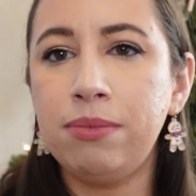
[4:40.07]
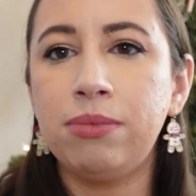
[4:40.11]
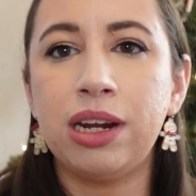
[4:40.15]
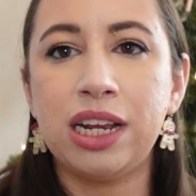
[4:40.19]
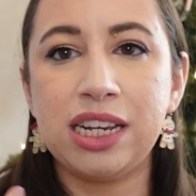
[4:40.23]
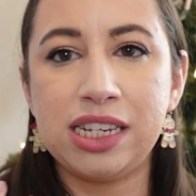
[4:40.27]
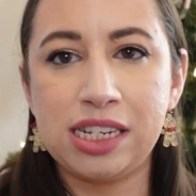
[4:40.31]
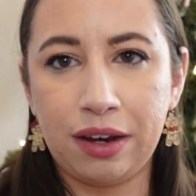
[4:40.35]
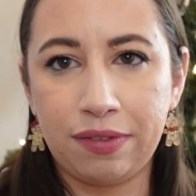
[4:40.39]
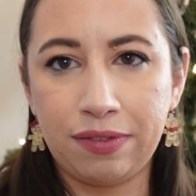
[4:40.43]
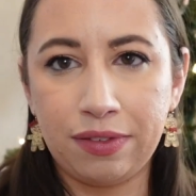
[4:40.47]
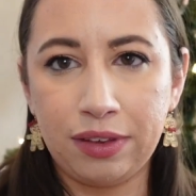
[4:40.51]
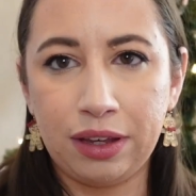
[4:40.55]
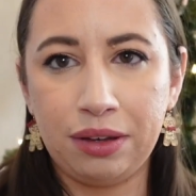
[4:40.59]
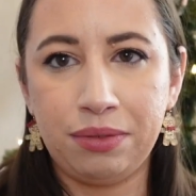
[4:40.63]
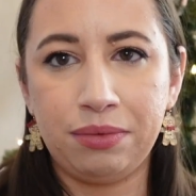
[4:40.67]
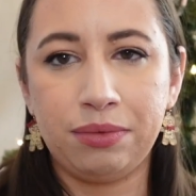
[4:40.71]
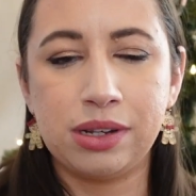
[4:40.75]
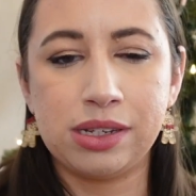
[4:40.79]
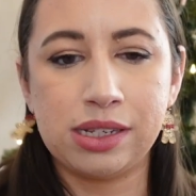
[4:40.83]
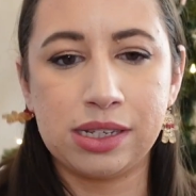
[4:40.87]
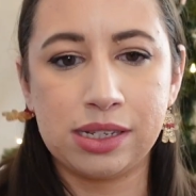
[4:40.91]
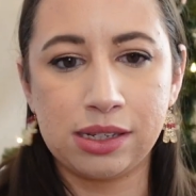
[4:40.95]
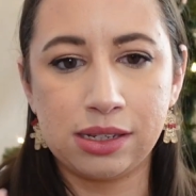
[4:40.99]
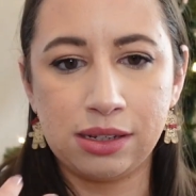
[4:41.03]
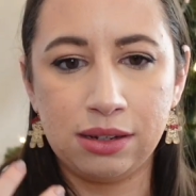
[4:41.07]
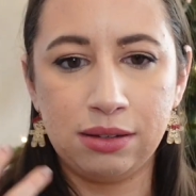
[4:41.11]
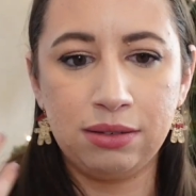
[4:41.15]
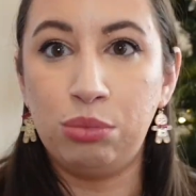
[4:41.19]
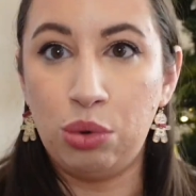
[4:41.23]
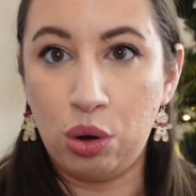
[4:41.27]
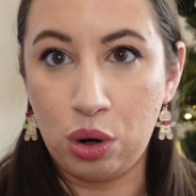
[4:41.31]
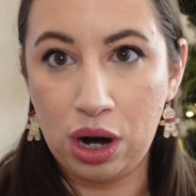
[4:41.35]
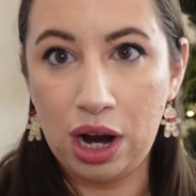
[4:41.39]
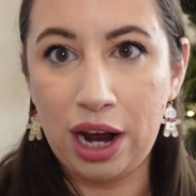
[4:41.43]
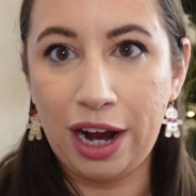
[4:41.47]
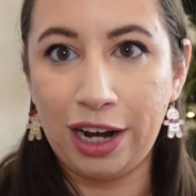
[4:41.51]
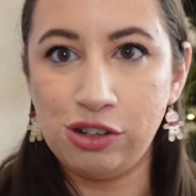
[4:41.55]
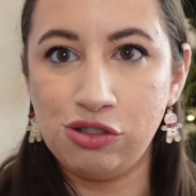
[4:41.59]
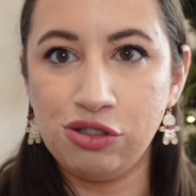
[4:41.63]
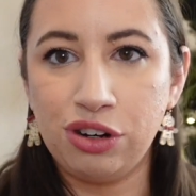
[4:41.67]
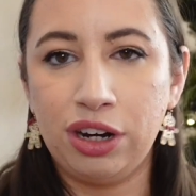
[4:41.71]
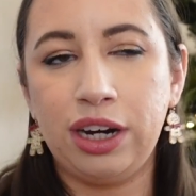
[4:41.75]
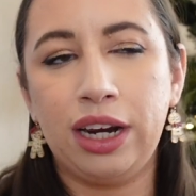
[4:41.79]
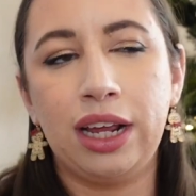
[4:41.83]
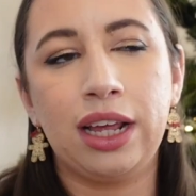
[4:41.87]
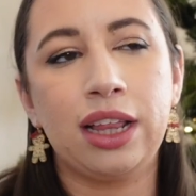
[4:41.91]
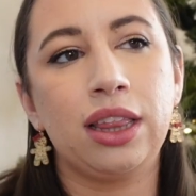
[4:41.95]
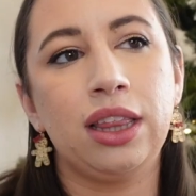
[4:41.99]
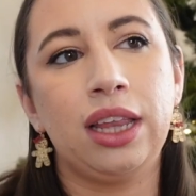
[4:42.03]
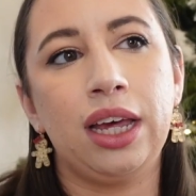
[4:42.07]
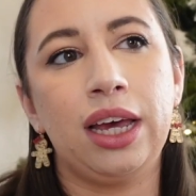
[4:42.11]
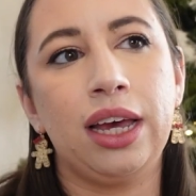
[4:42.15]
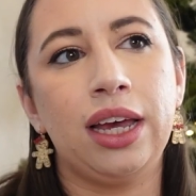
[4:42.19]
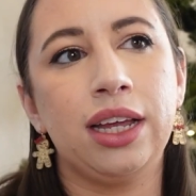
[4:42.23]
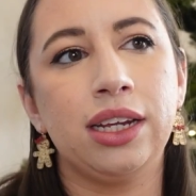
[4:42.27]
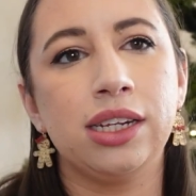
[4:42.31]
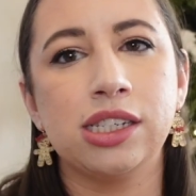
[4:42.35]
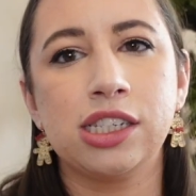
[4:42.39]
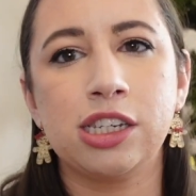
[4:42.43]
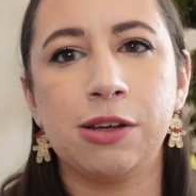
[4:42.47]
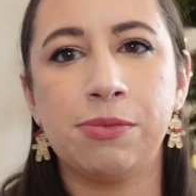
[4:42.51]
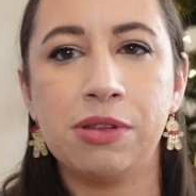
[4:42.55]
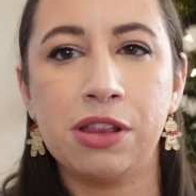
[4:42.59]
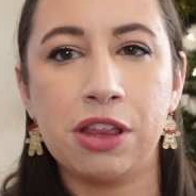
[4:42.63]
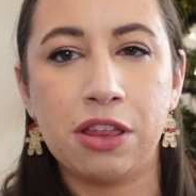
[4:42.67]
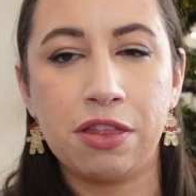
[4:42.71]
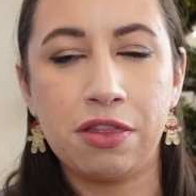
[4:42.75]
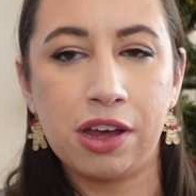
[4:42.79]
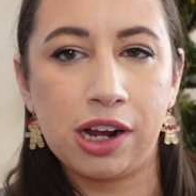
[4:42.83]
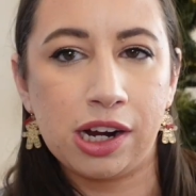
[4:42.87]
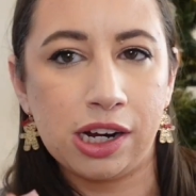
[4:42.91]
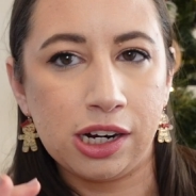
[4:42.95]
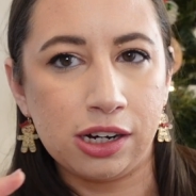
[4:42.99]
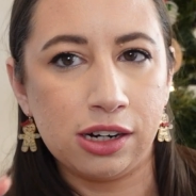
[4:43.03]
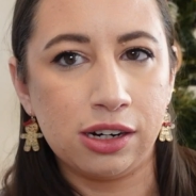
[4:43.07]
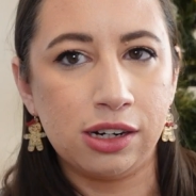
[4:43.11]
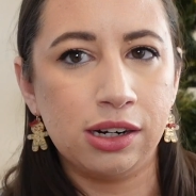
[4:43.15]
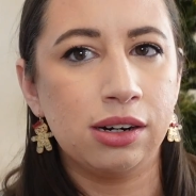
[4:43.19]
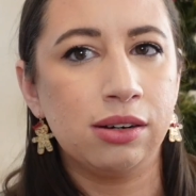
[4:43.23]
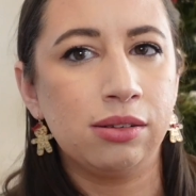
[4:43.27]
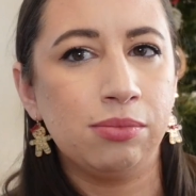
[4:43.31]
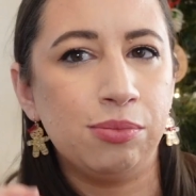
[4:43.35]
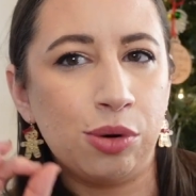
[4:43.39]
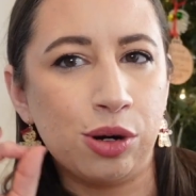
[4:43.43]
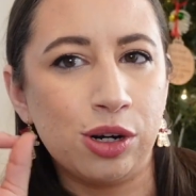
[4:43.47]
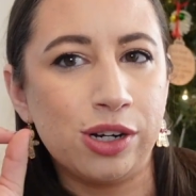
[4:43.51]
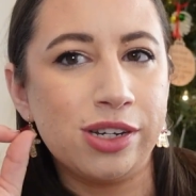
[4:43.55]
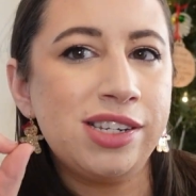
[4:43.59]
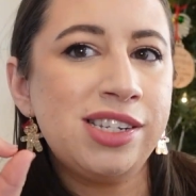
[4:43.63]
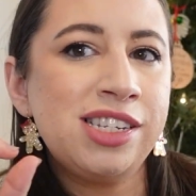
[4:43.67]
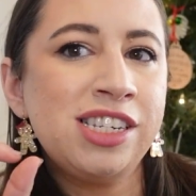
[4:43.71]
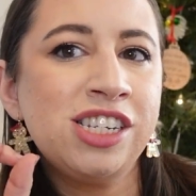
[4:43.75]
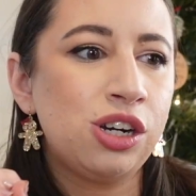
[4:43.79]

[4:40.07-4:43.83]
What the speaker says: but it definitely was more hydrating than some of the thicker, more